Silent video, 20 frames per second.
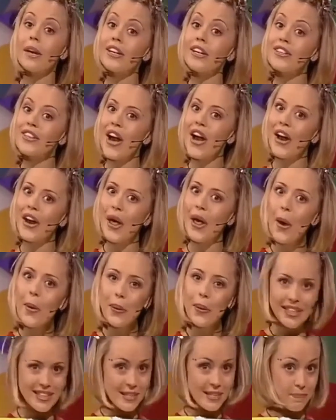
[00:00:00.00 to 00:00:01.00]
means
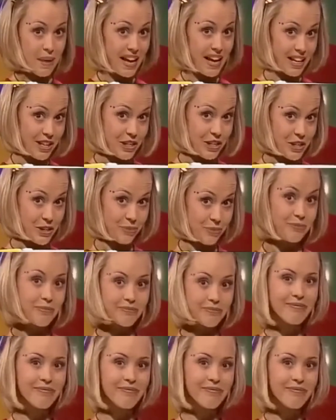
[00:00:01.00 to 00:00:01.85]
hello in Spanish.